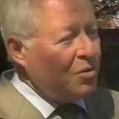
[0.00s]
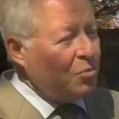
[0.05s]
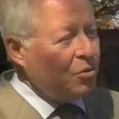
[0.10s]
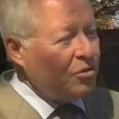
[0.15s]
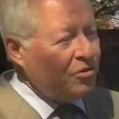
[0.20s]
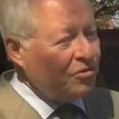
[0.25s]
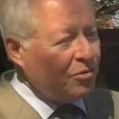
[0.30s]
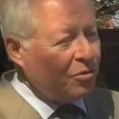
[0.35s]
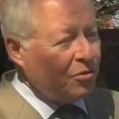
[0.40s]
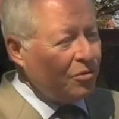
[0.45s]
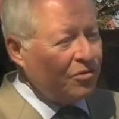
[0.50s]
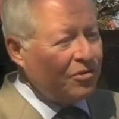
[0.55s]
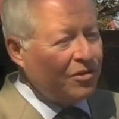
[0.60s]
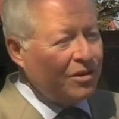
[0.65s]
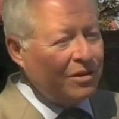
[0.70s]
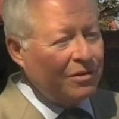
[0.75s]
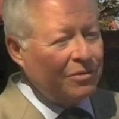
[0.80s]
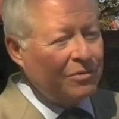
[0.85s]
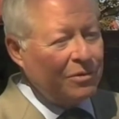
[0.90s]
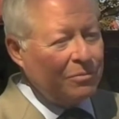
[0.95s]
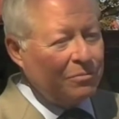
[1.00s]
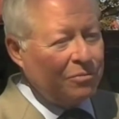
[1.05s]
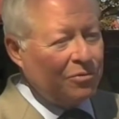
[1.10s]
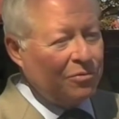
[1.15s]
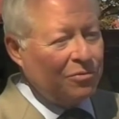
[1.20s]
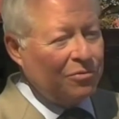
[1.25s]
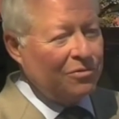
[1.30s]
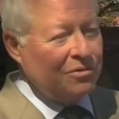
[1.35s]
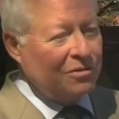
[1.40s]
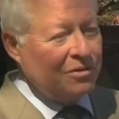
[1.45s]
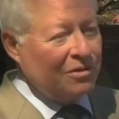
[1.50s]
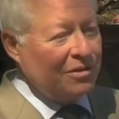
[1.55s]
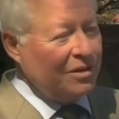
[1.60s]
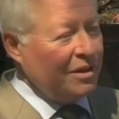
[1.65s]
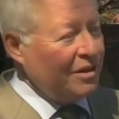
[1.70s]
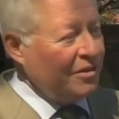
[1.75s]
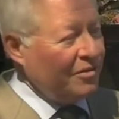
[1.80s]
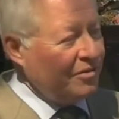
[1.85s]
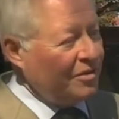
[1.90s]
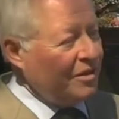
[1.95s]
what's also important
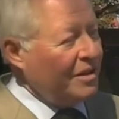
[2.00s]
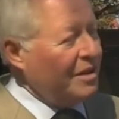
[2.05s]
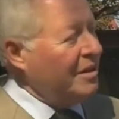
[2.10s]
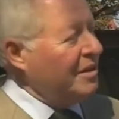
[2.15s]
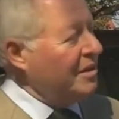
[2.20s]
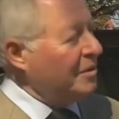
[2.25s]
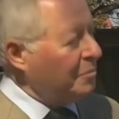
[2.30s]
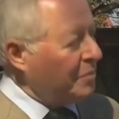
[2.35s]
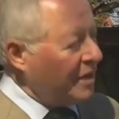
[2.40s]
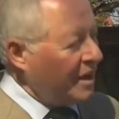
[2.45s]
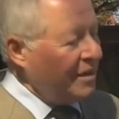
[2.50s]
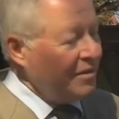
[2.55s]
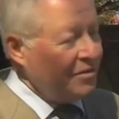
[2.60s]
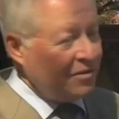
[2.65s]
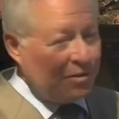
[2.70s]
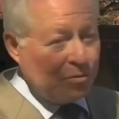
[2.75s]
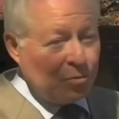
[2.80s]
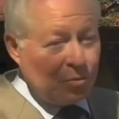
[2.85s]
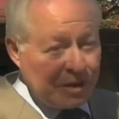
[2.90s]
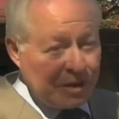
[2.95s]
is the base of the